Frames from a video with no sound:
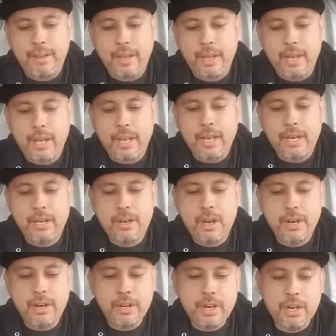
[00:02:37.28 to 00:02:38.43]
And
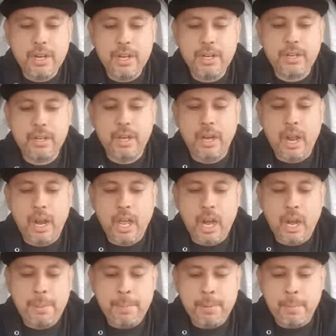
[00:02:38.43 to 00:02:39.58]
Connor Cook, a lot
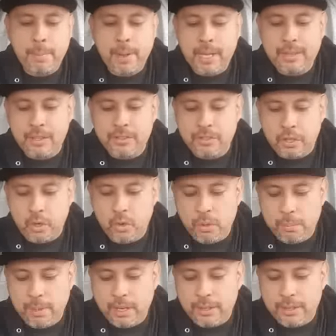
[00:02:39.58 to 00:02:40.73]
of people might disagree with
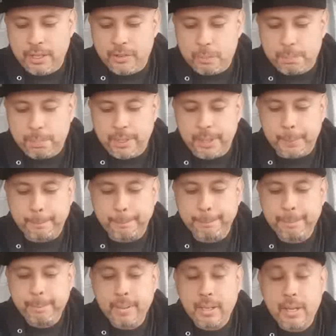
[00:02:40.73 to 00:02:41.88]
me on this, but
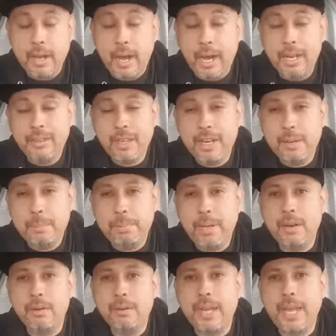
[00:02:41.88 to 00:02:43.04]
I thought he
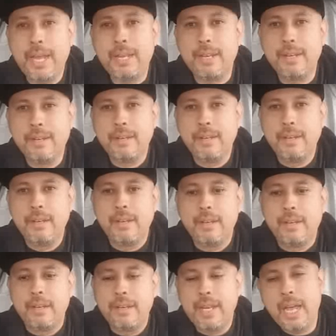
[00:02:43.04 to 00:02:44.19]
played okay.
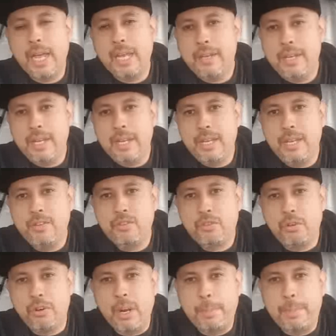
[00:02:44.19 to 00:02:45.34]
Yeah, he, he, he
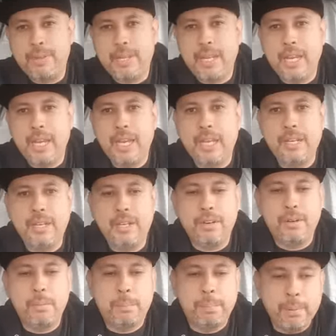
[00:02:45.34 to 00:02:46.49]
screwed up at the end, you
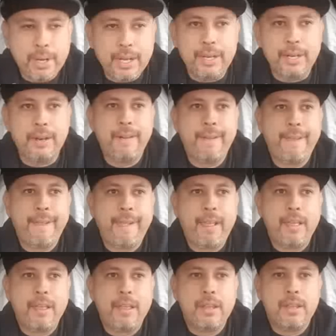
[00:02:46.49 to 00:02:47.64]
know, but
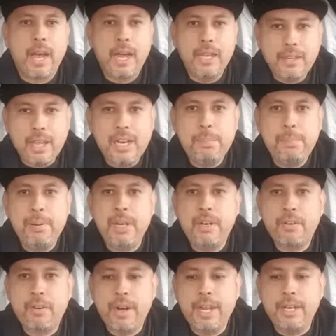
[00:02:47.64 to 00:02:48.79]
I thought he played
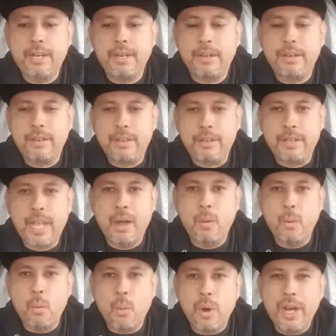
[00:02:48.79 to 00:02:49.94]
great. That
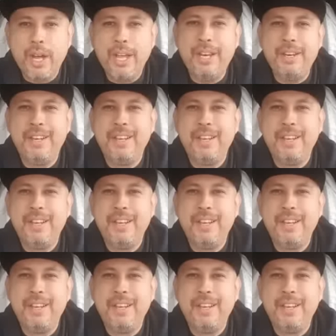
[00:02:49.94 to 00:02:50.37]
one